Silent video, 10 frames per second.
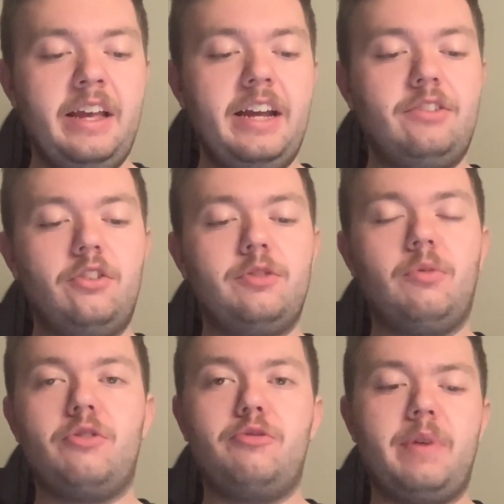It's also
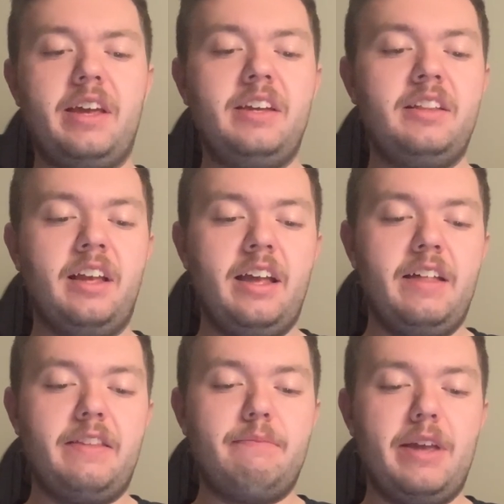more humane
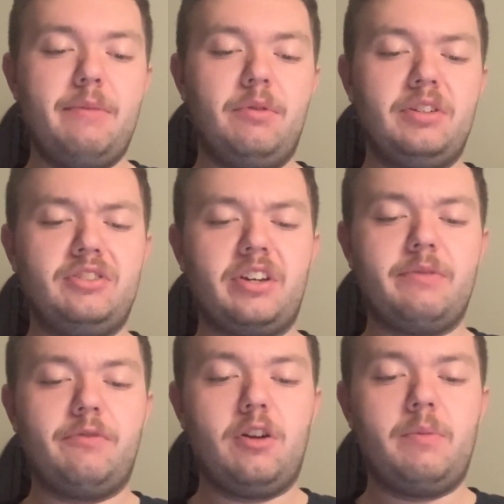than Mabel and chicken
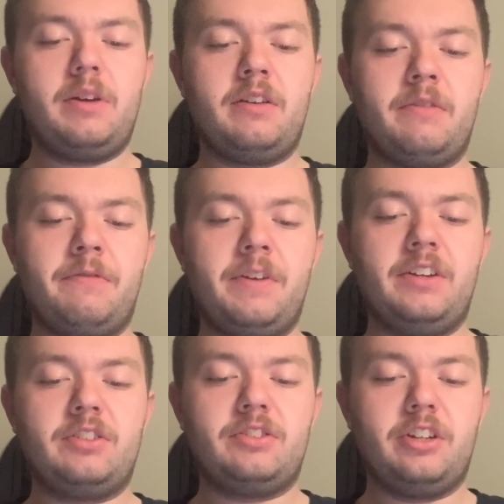farming.
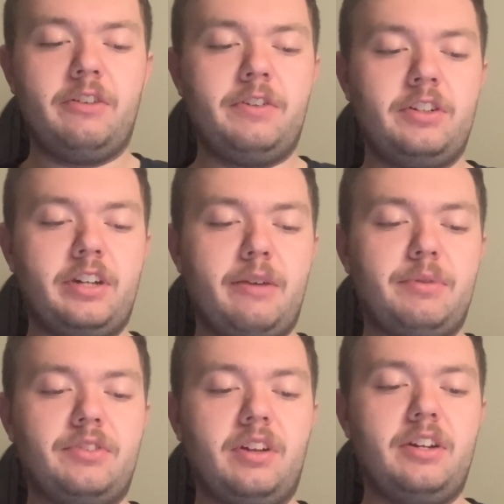Fish and shellfish have been
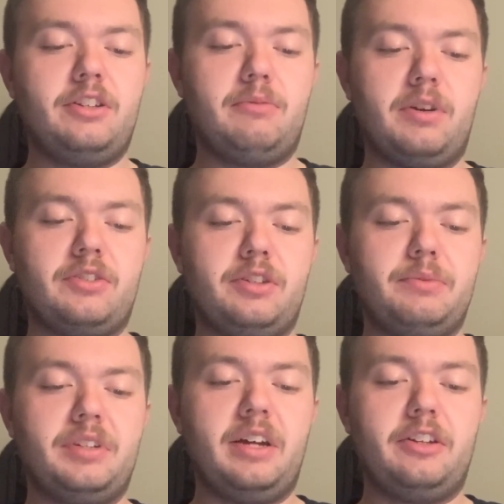studied to where some
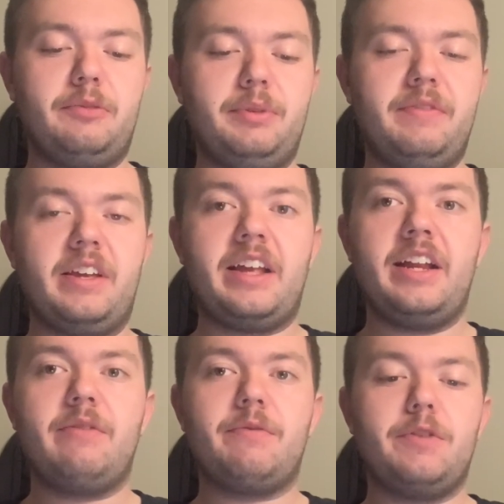scientists believe they can't
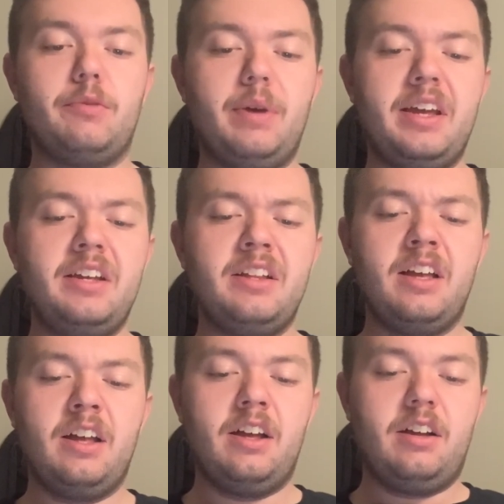even feel pain.
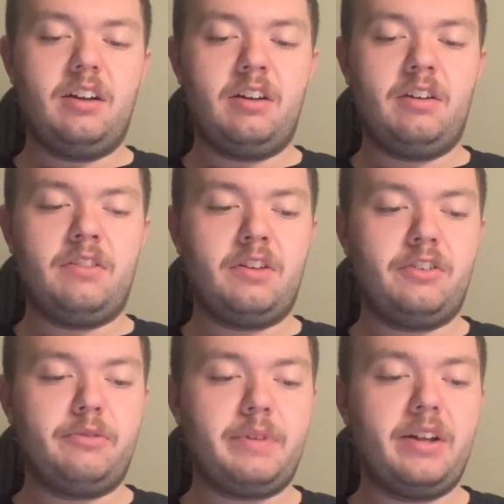There are
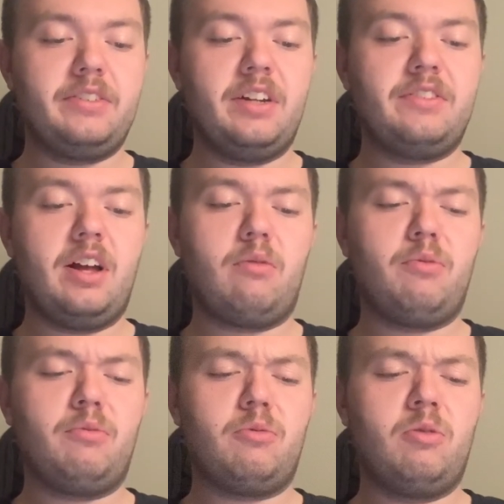some downsides to
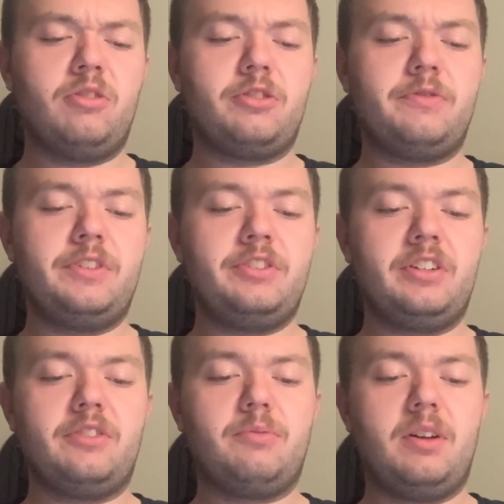aquaculture fishing
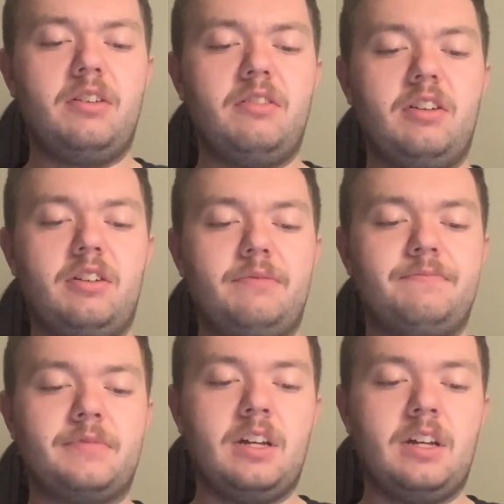as well.